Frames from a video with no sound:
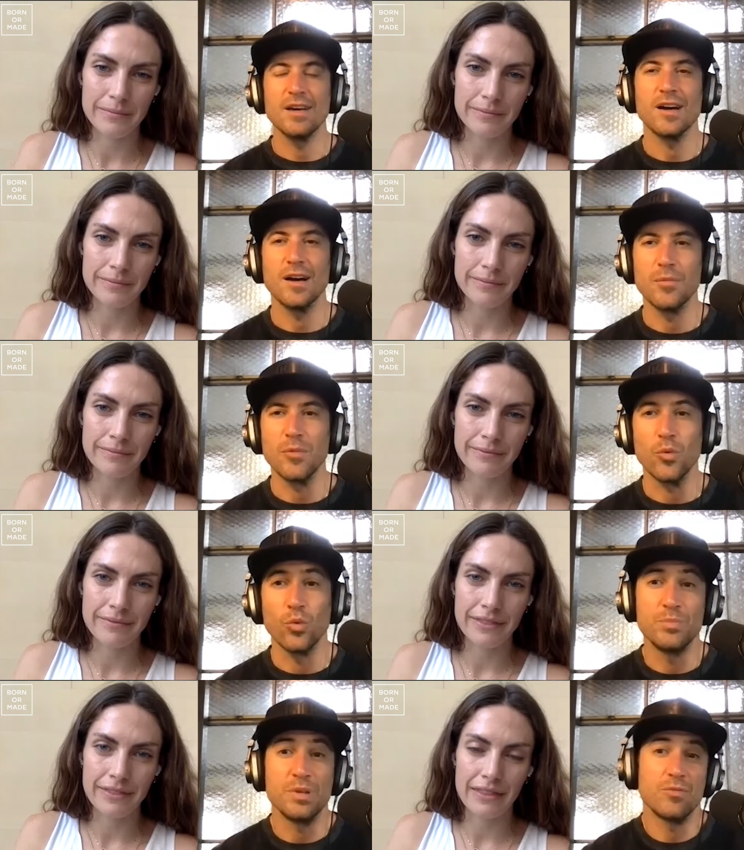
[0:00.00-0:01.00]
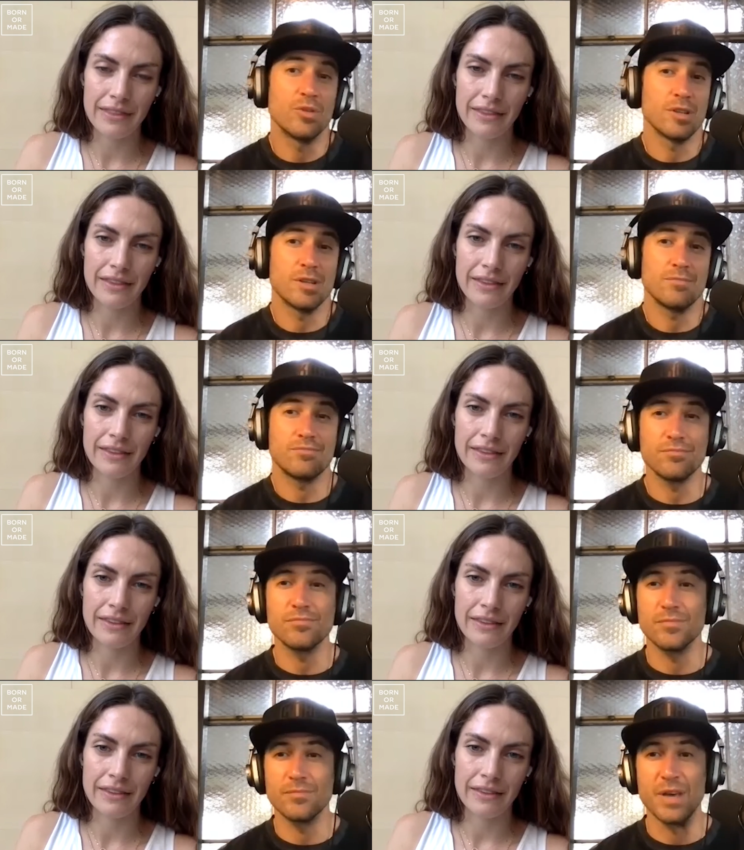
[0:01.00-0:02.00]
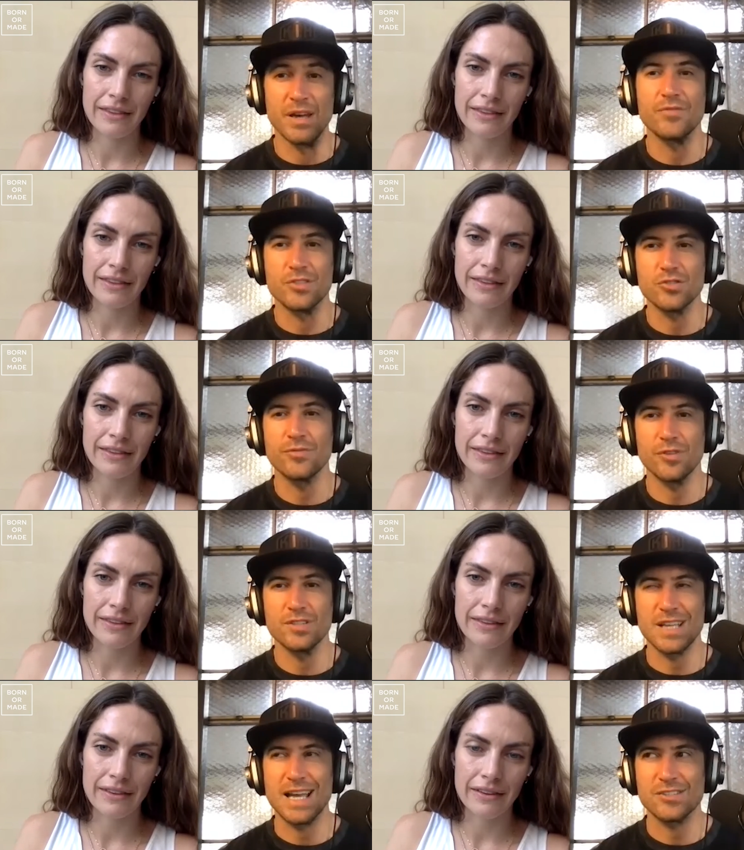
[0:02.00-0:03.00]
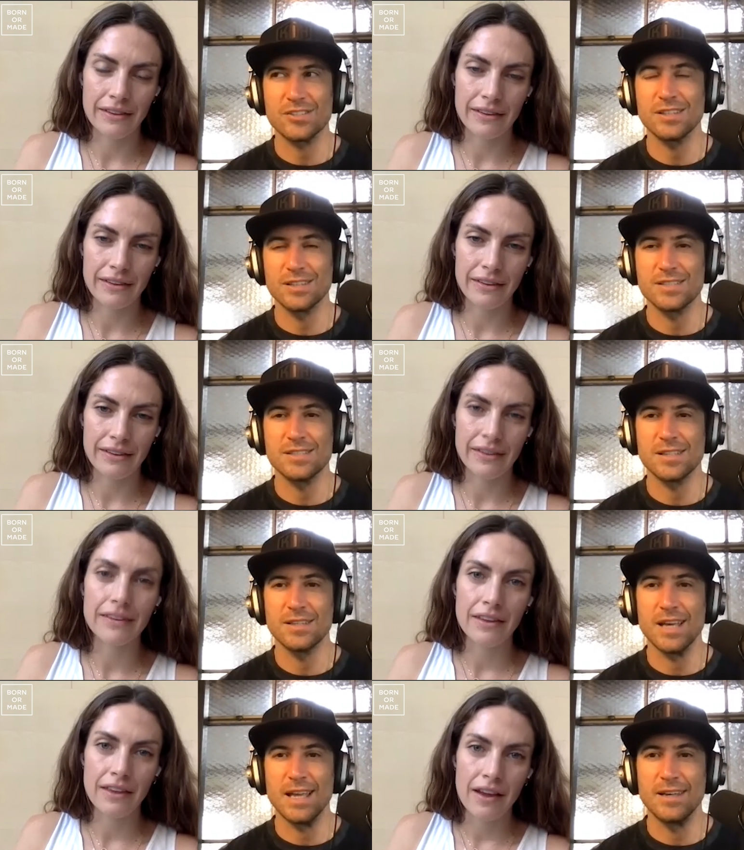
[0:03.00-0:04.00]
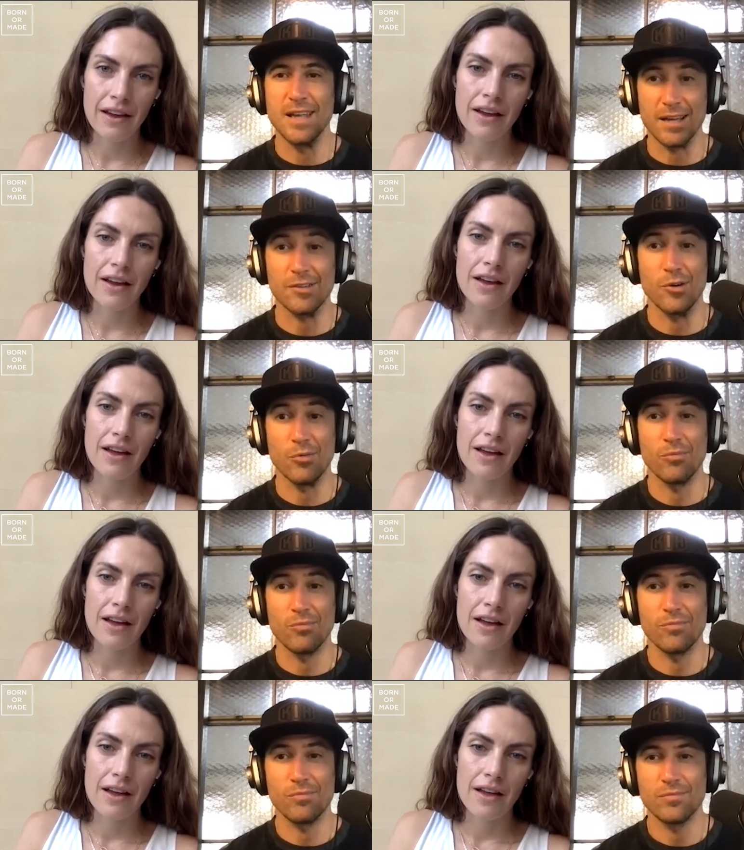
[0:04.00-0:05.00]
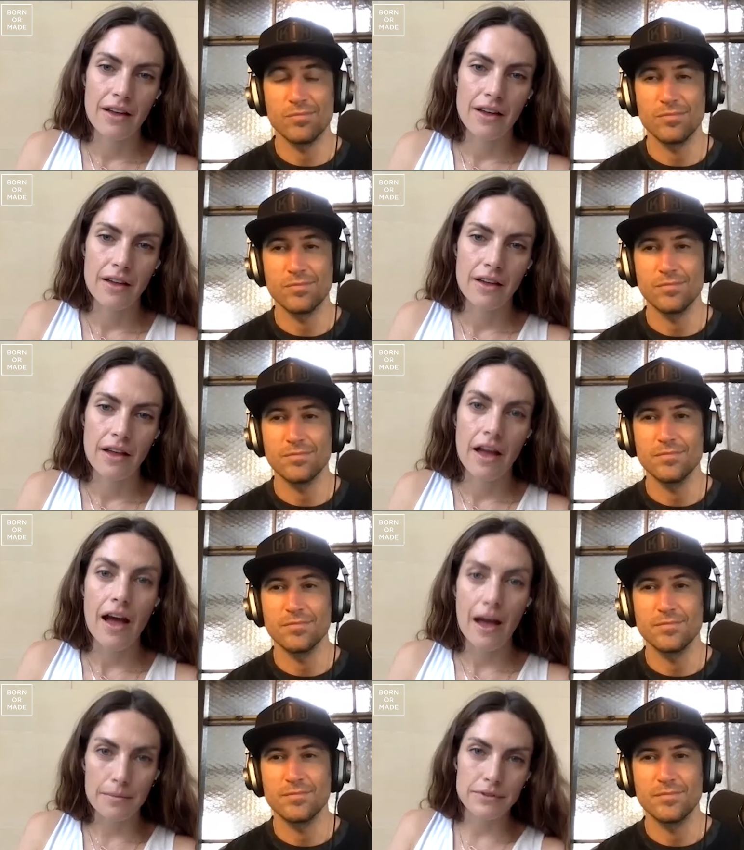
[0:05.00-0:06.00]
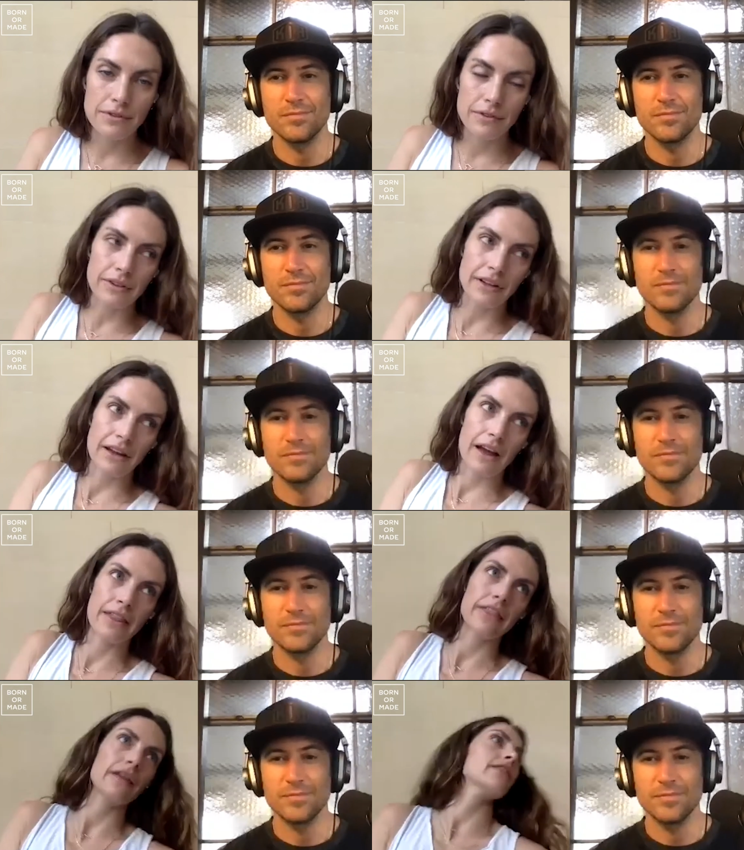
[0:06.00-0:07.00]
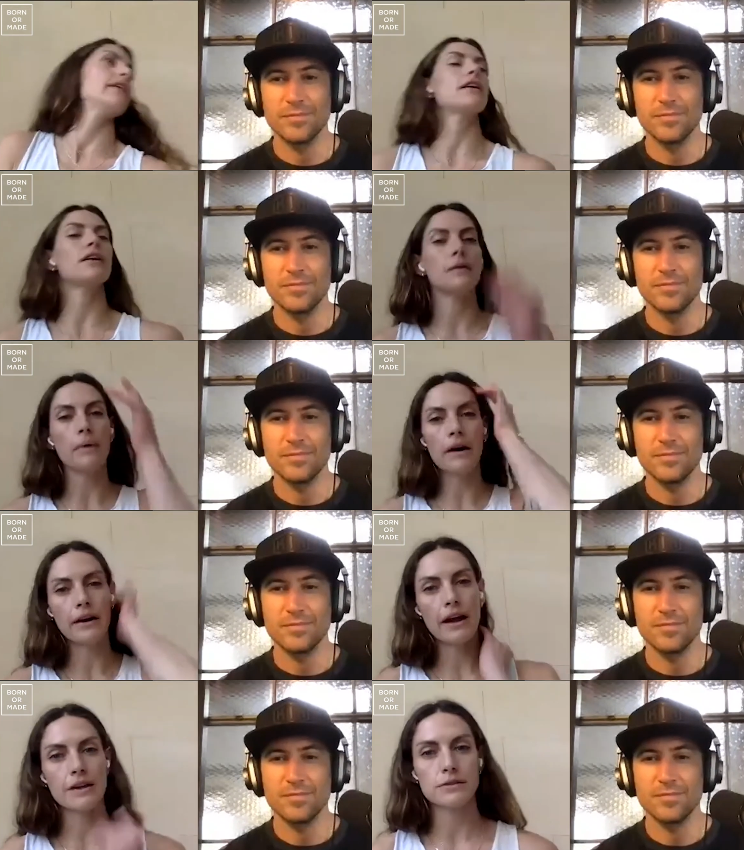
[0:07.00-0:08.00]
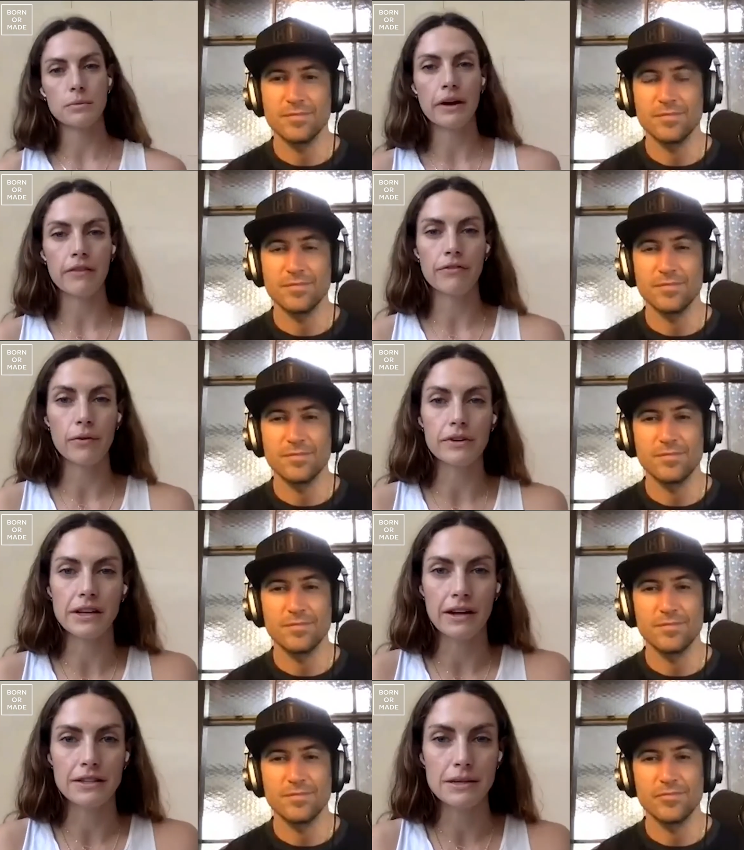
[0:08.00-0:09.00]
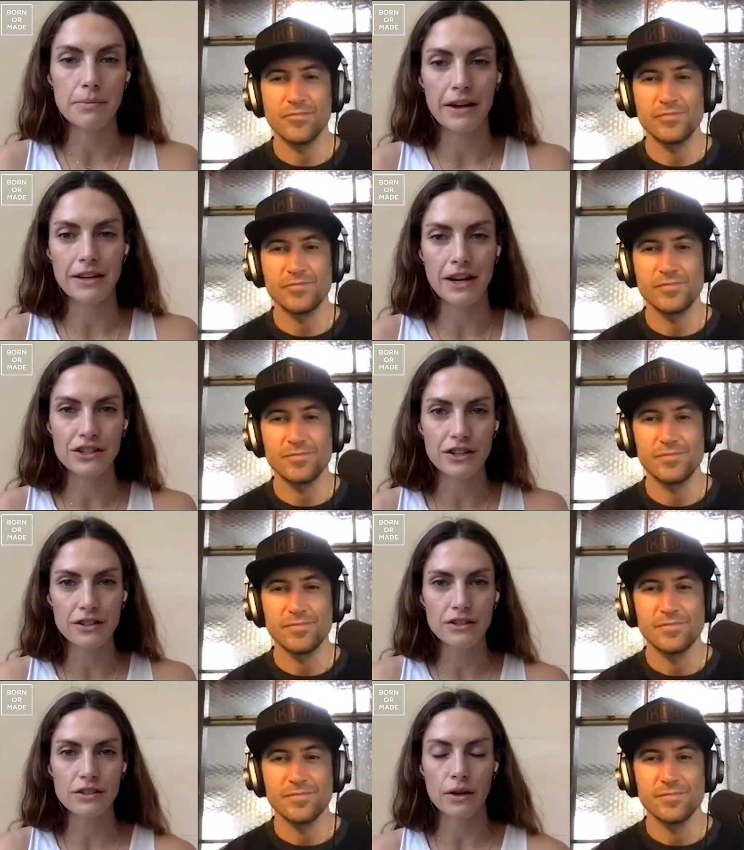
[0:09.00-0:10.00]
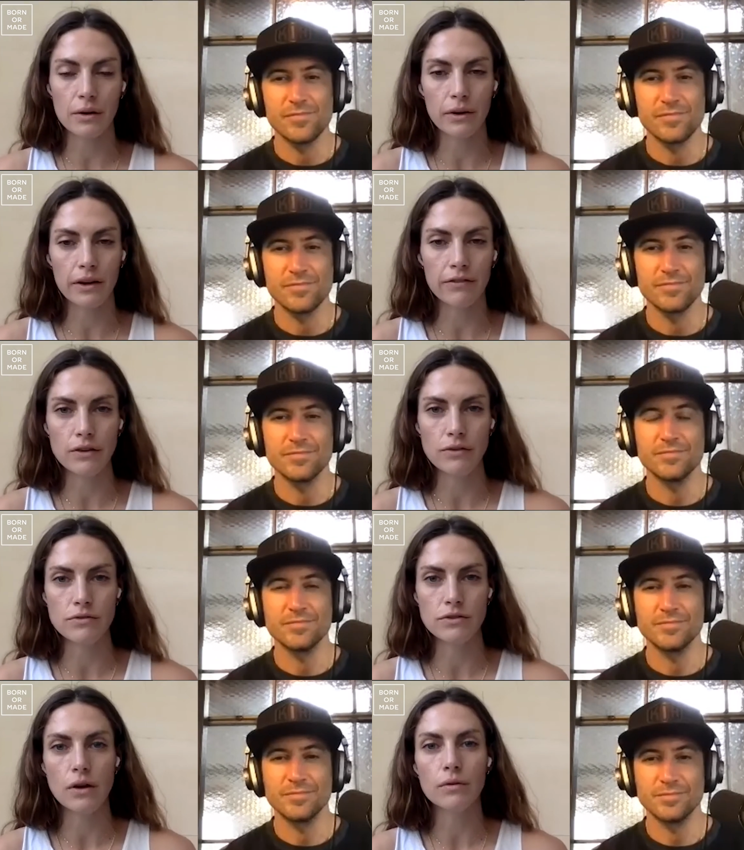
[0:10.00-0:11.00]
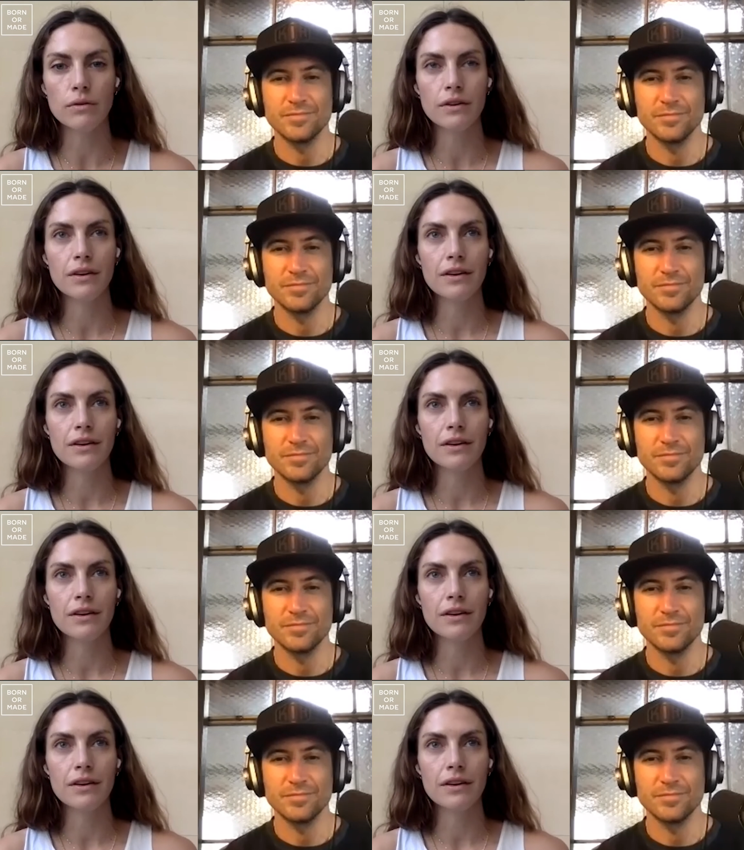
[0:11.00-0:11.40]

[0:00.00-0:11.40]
Speaker 1: um, would be really beneficial for us to actually listen and not go
Speaker 2: absolutely i think that our body has a way of forcing us to pay attention so if you don't